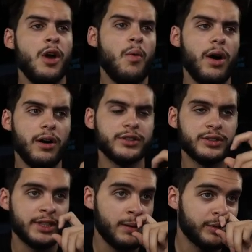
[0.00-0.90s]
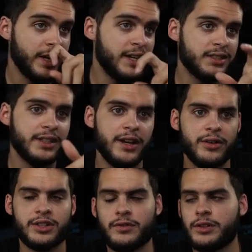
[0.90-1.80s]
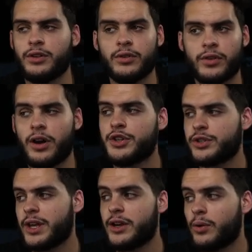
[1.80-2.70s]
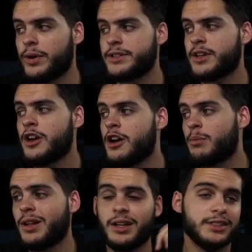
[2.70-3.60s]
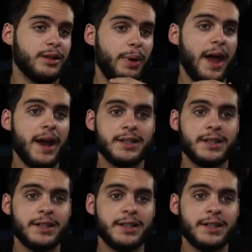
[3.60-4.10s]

while also simultaneously getting yourself a little over one hundred K coins plus the packs.